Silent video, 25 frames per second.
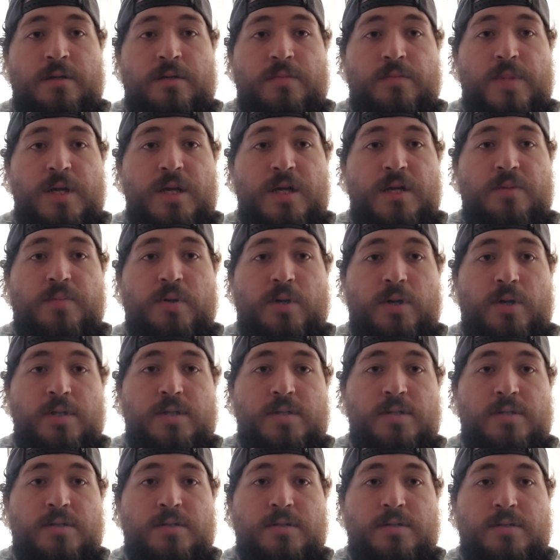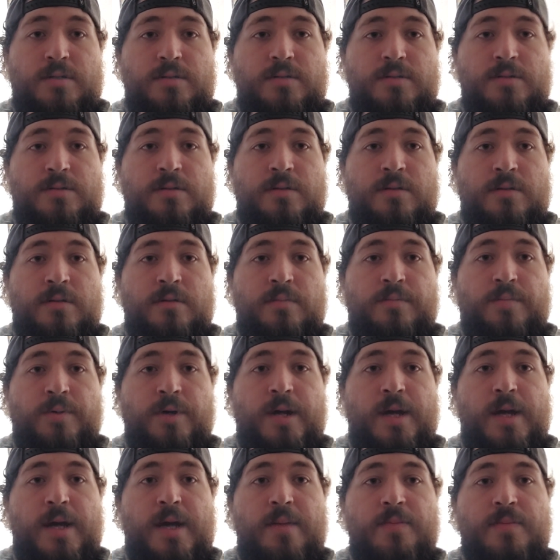Made it personal,
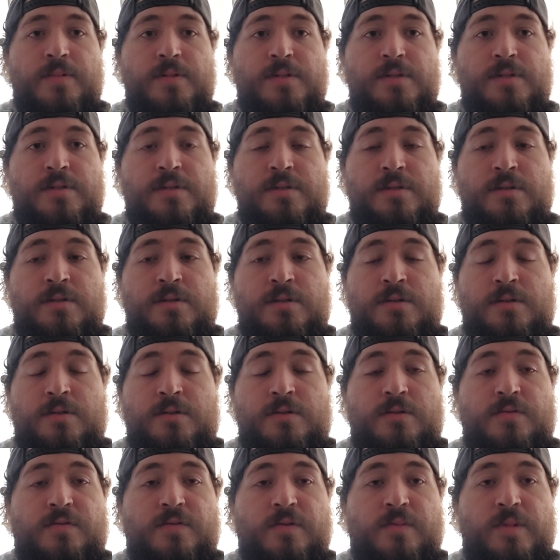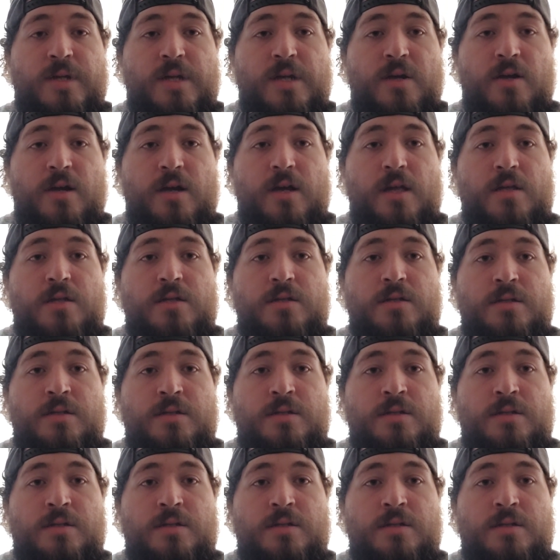perhaps, from their end.